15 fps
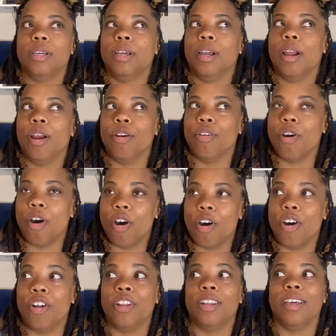her
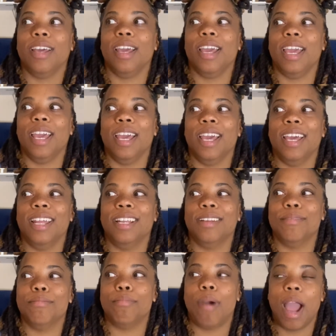call and
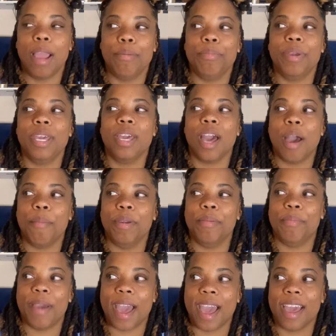might be coming
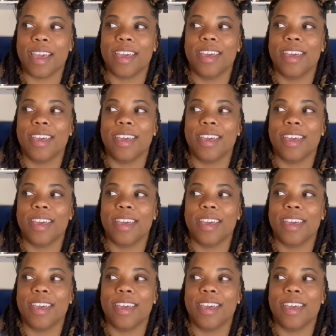back